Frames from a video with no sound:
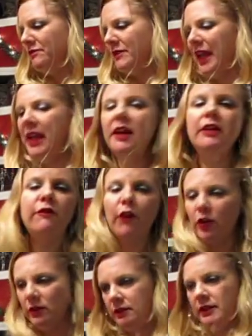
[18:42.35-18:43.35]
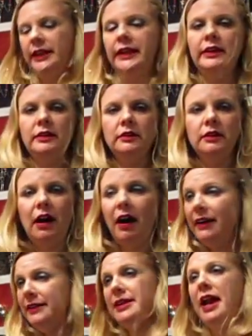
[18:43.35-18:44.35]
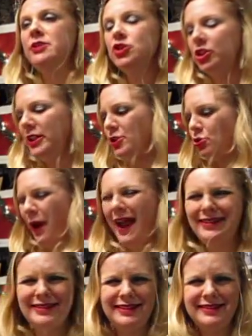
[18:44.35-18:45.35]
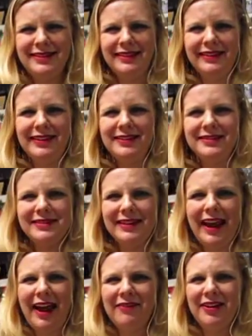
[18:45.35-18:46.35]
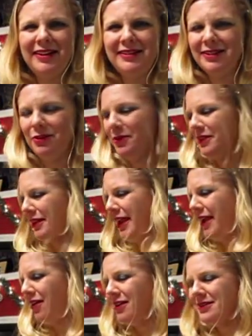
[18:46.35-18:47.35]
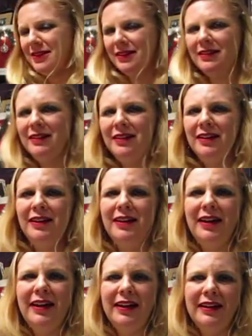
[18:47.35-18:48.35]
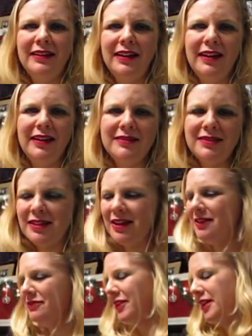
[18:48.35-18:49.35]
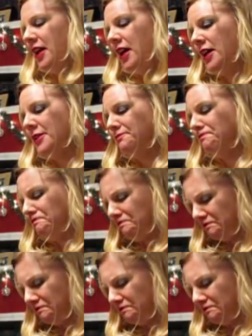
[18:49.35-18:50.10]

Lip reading: inadvertently, unintentionally dragged into this and having to deal with the chaos and stuff. And,